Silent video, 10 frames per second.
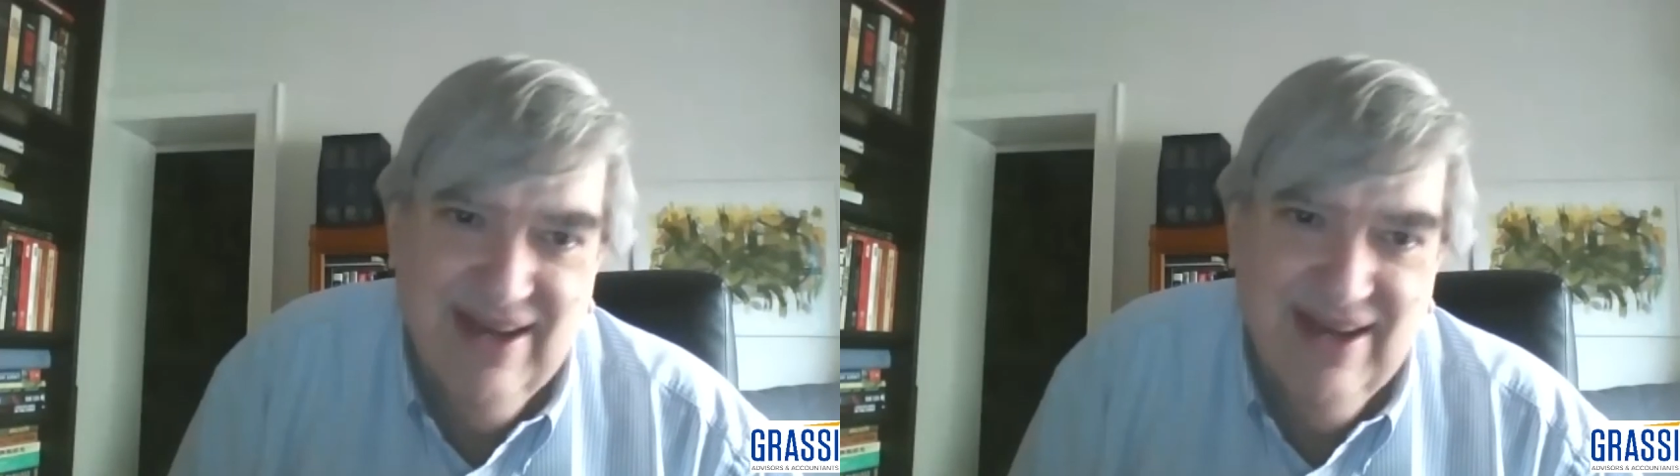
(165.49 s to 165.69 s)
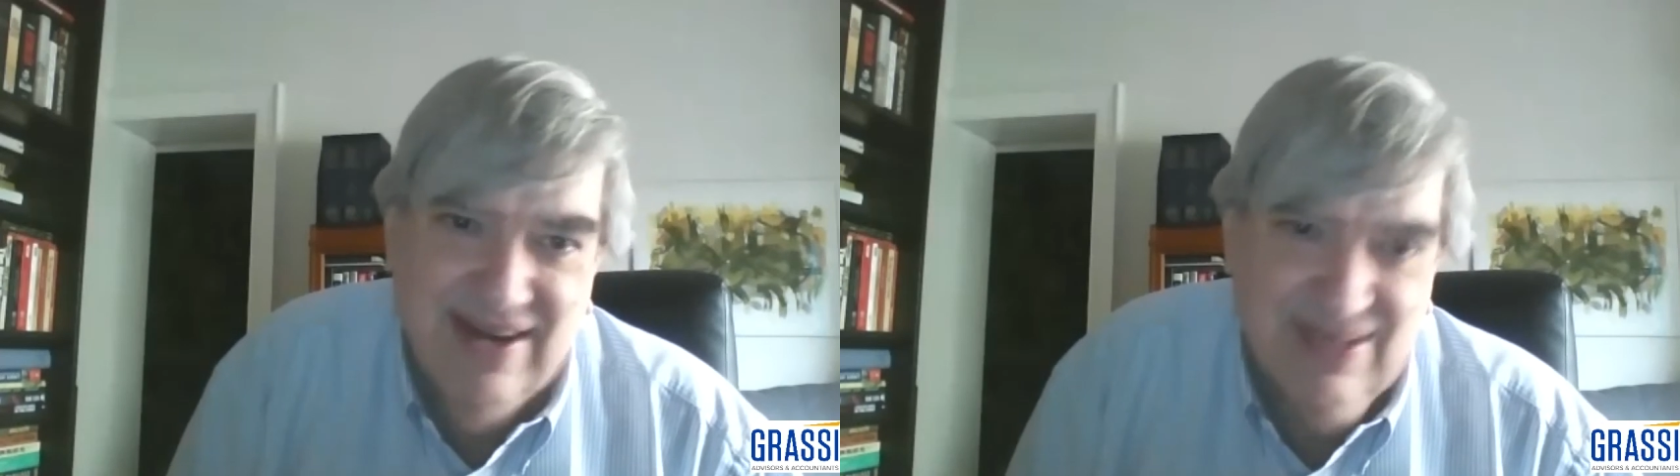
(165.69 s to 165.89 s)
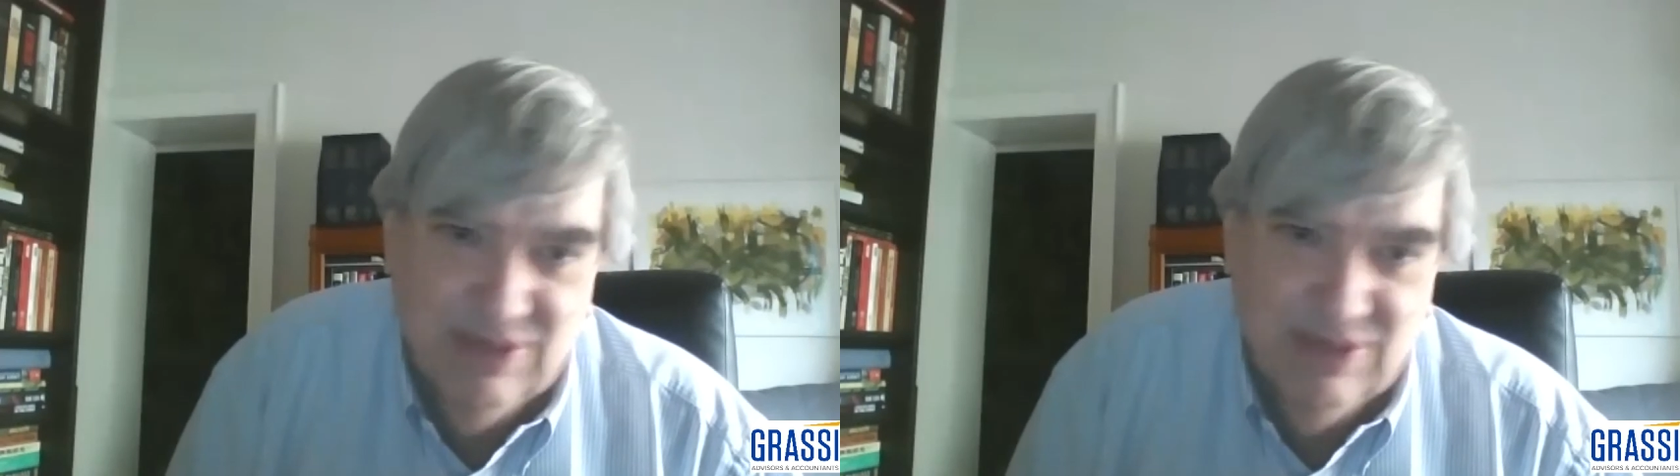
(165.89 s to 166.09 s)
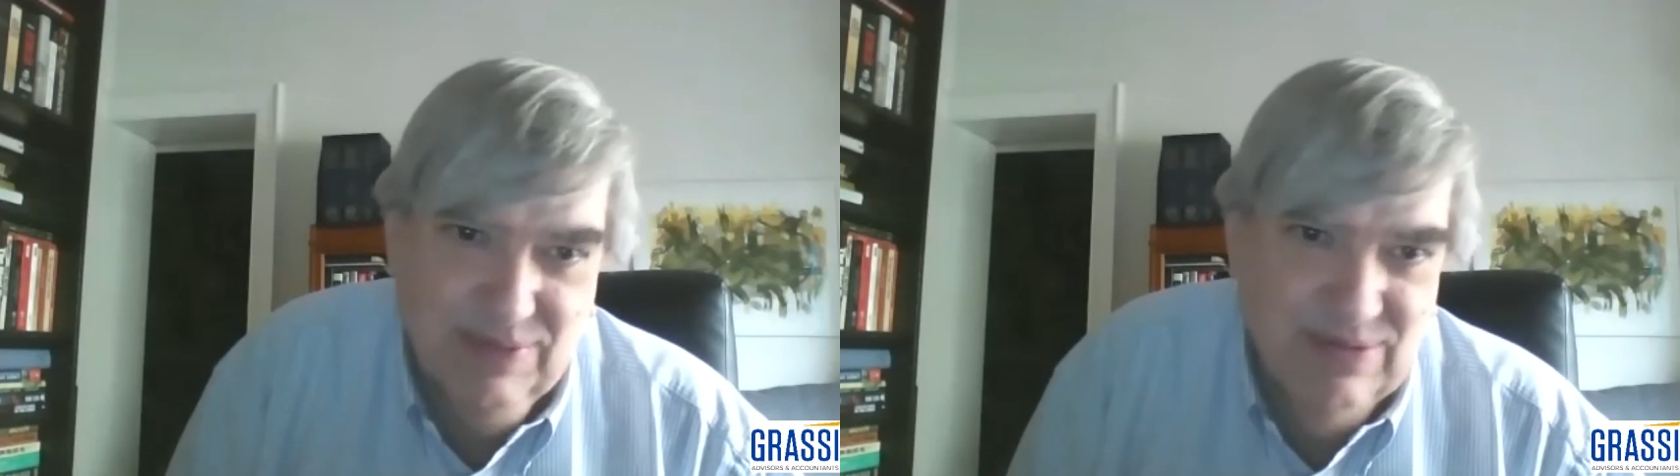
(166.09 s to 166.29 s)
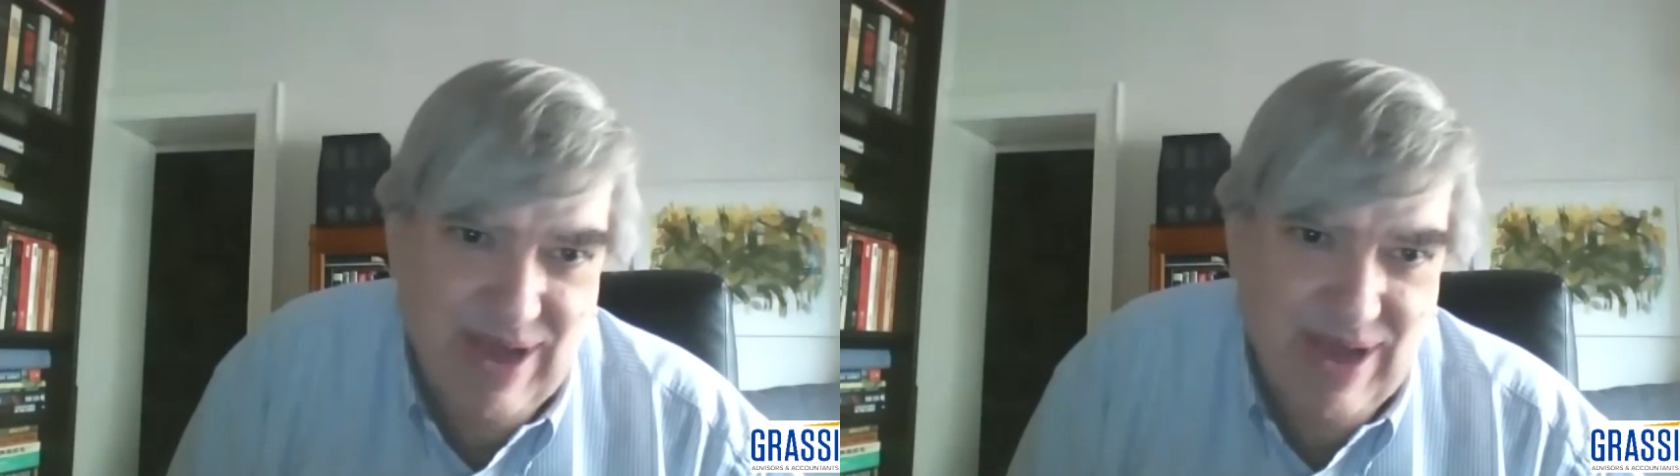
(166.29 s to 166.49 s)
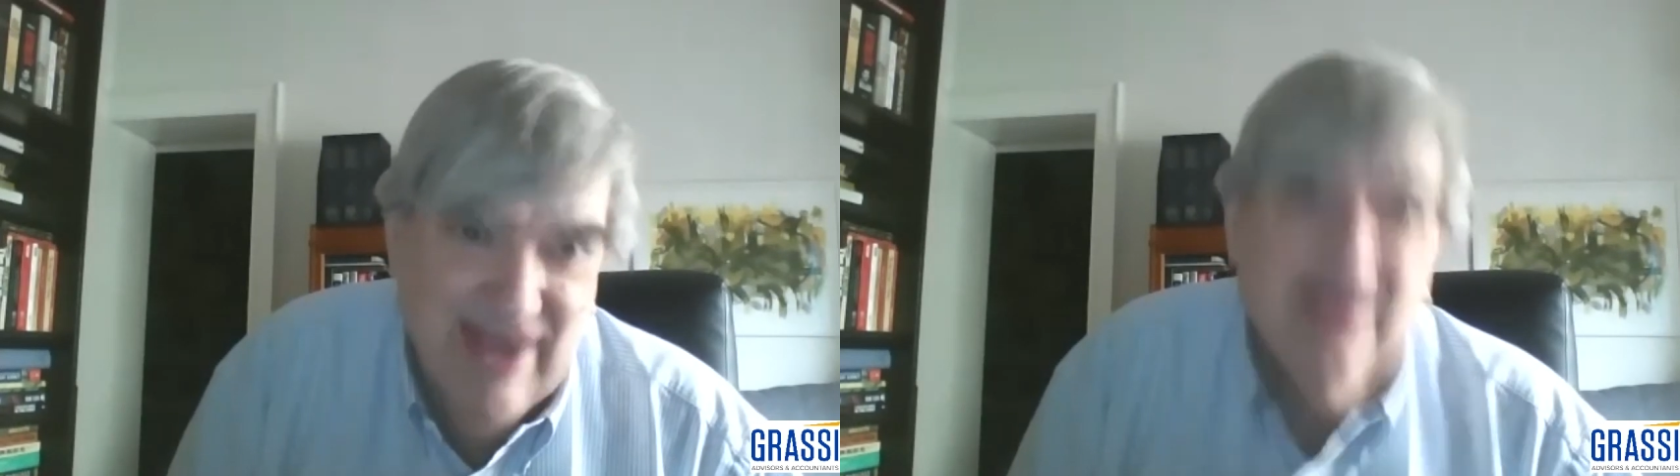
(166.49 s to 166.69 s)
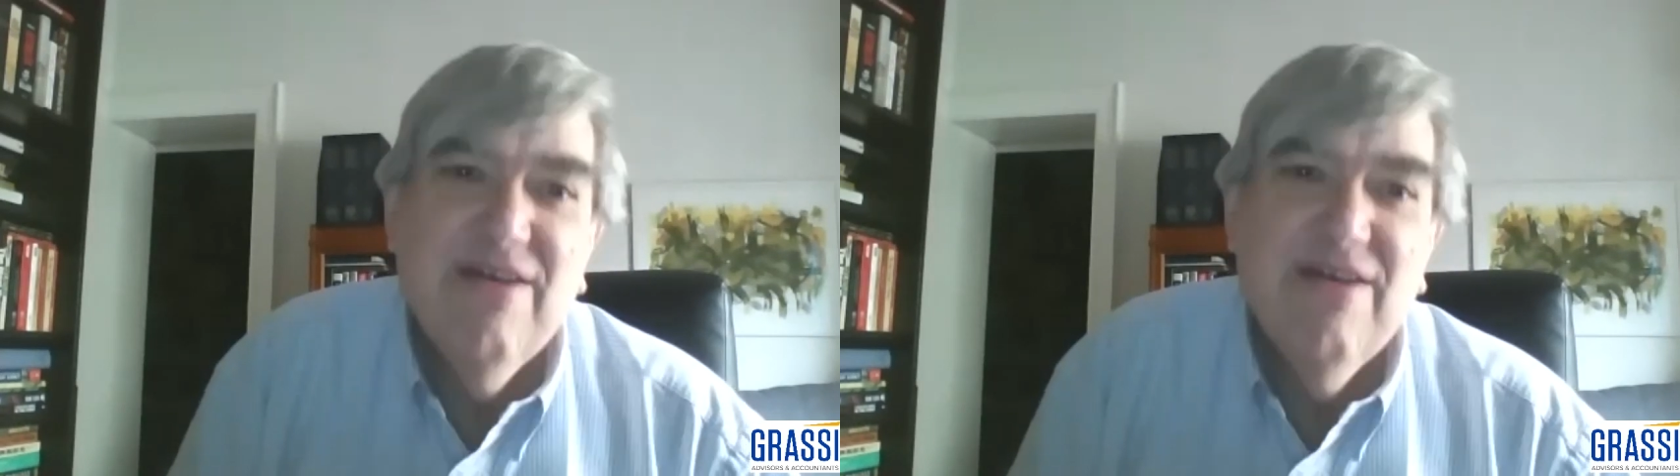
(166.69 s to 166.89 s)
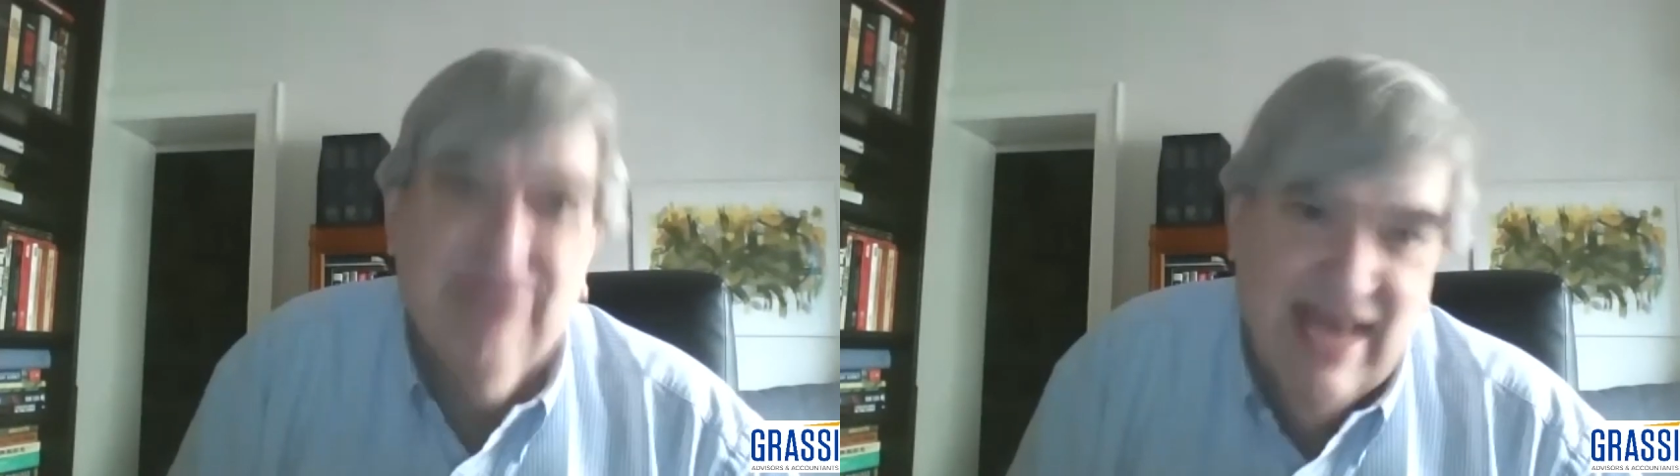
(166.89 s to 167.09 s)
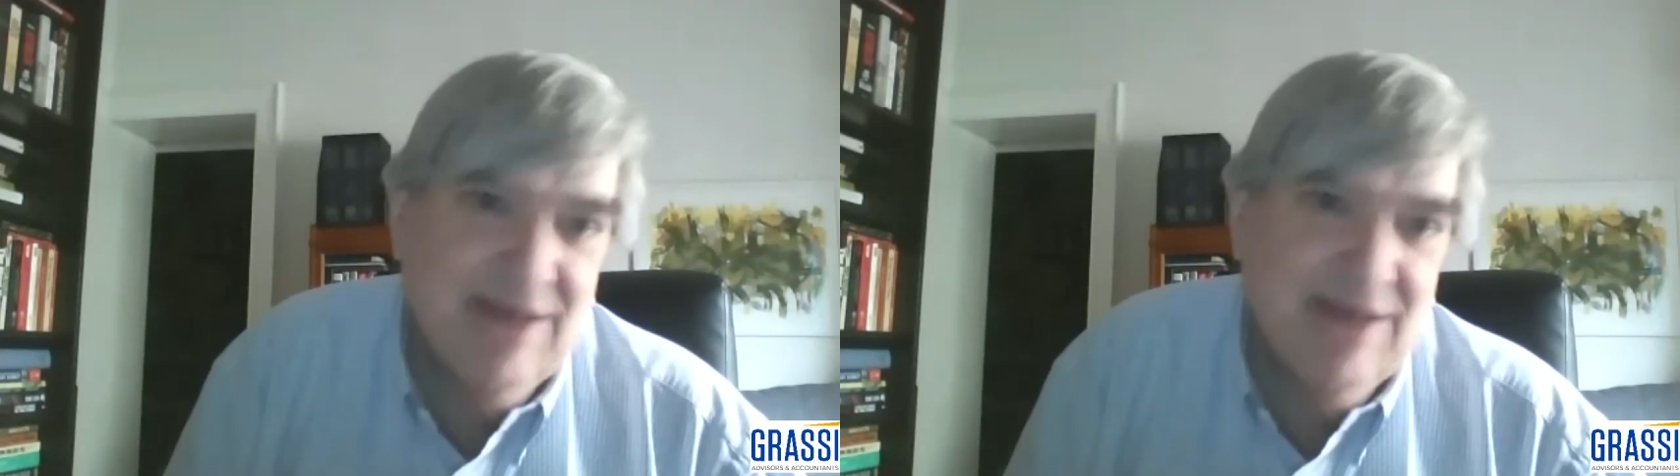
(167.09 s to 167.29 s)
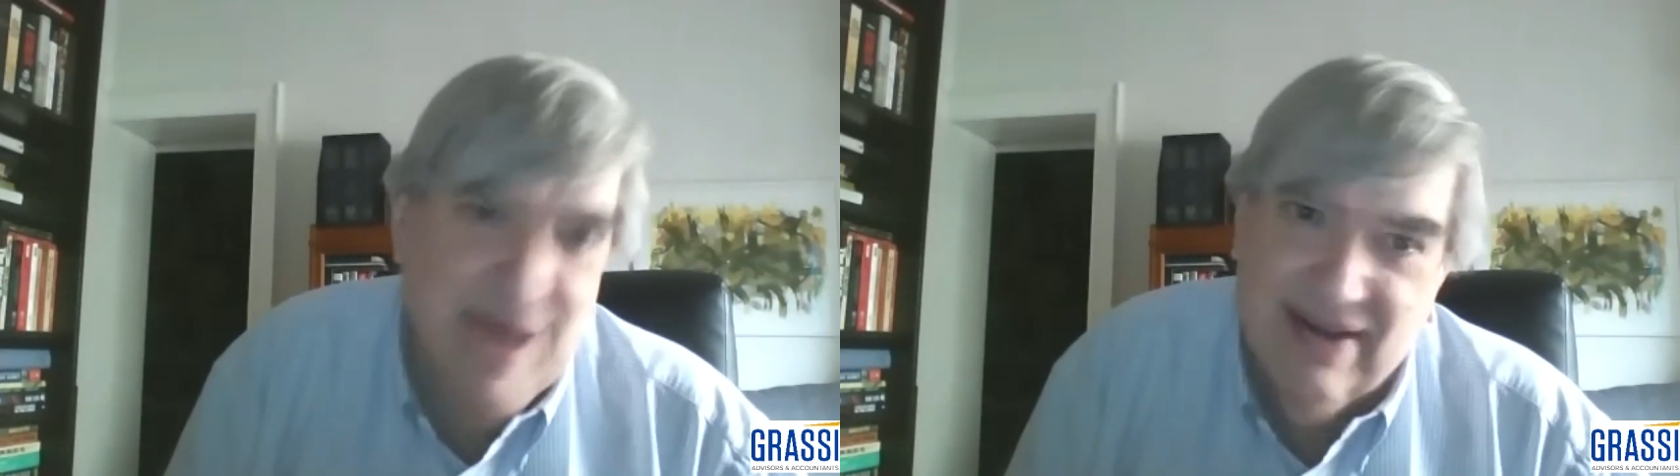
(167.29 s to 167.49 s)
undisciplined way, forget
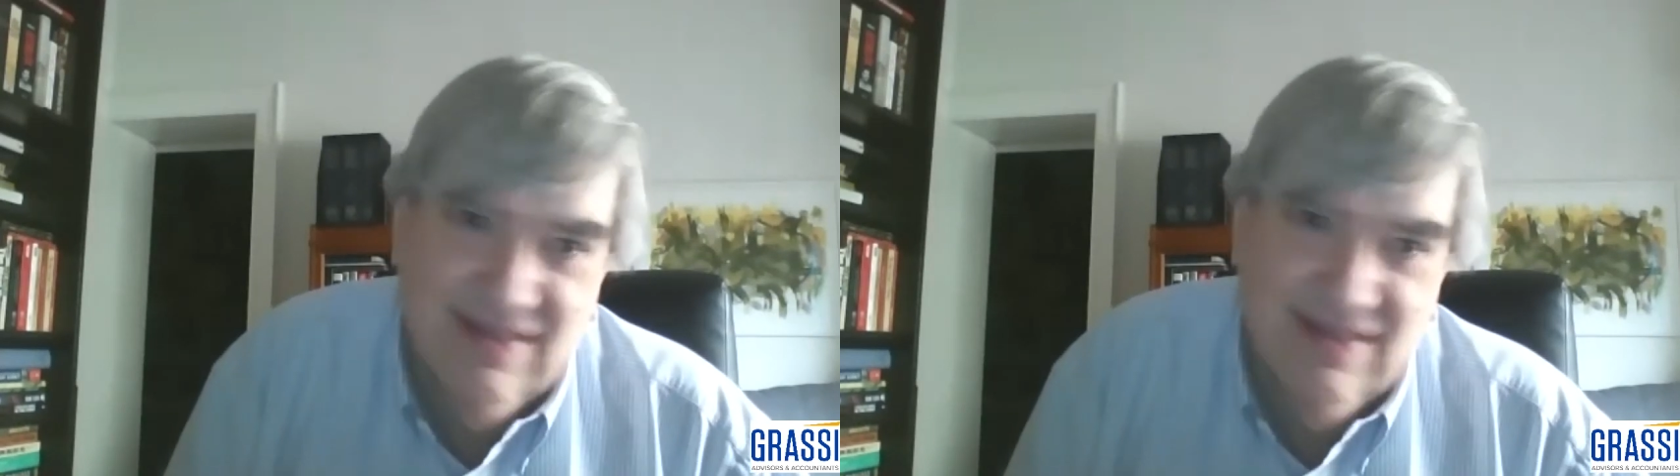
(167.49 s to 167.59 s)
about it.